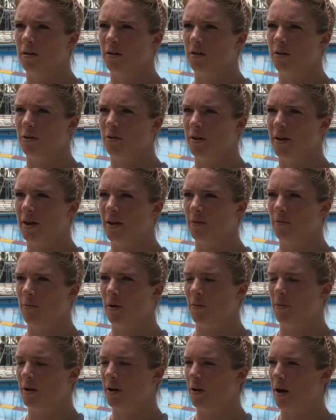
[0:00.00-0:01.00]
doing
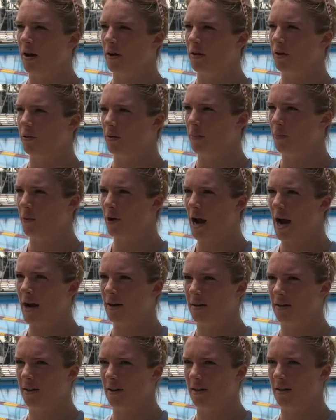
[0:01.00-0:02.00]
what we know how to do in
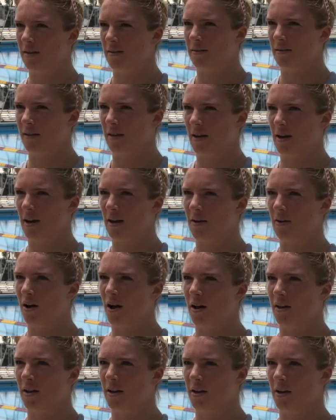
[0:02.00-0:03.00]
practice and
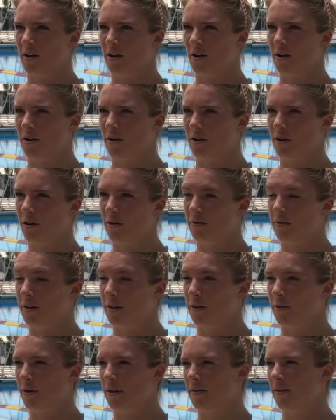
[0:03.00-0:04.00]
not letting our nerves
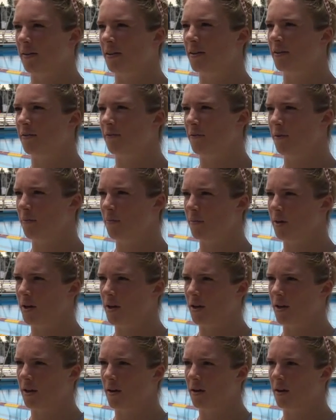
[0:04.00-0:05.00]
get to us, at least for
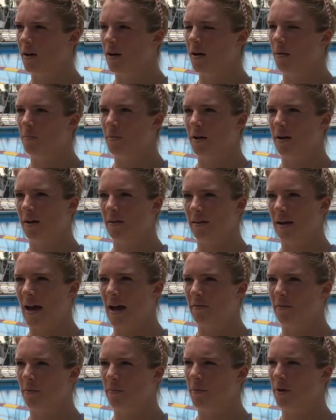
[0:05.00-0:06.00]
me, because I
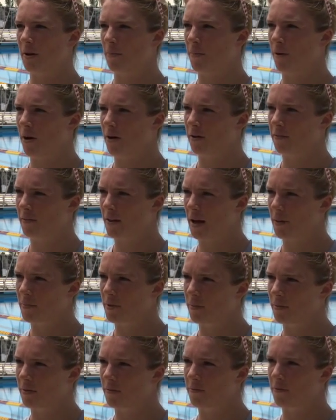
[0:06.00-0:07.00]
haven't been a part of that
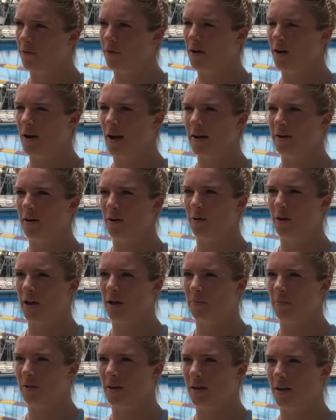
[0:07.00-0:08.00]
meet before. I know
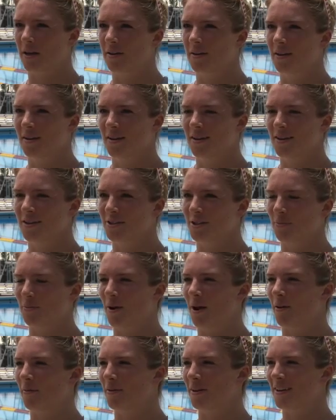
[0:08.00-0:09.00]
Amy, she'll
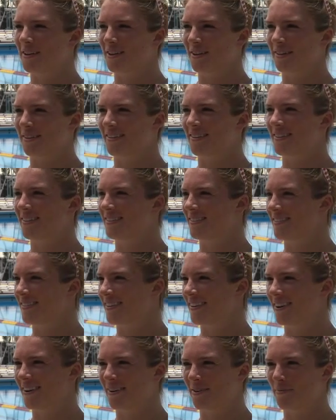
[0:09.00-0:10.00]
probably just, you
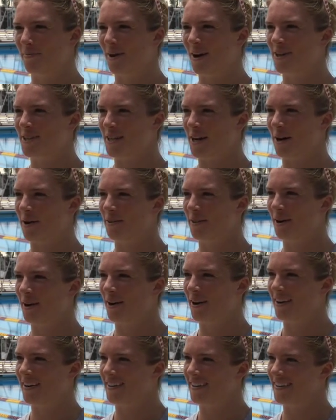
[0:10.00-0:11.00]
know, march out
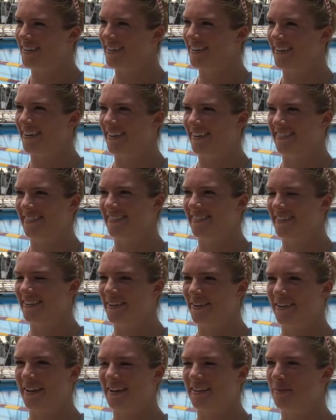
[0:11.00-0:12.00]
there and, you know,
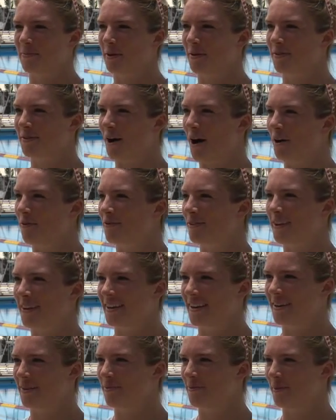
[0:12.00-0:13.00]
look like the most
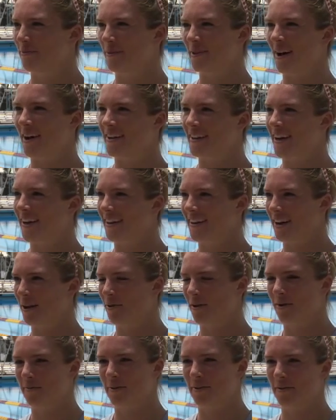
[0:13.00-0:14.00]
confident woman on deck, and I
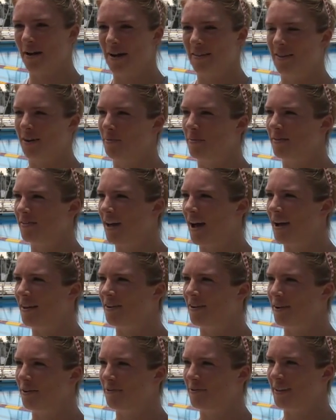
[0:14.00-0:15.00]
want to be right there beside
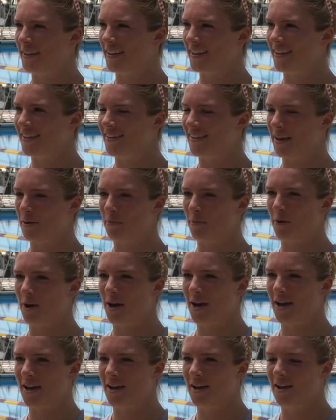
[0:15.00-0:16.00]
her feeling the same
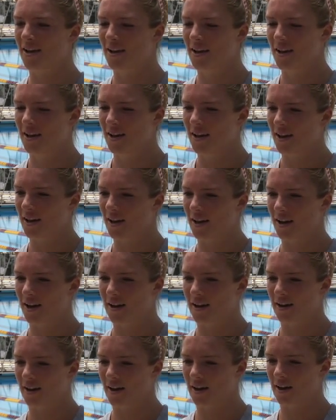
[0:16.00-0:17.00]
way,
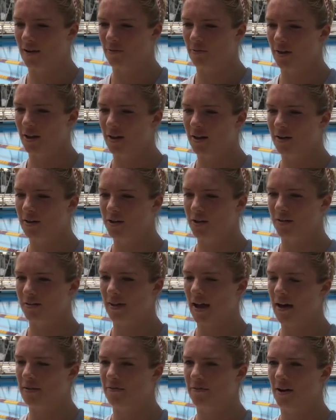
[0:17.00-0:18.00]
and really to just
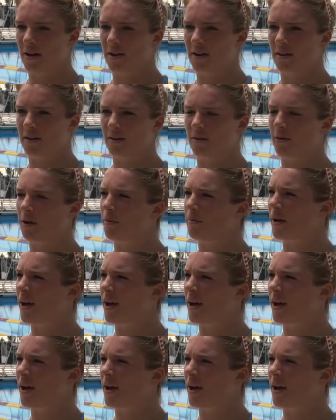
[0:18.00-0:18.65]
have fun and do our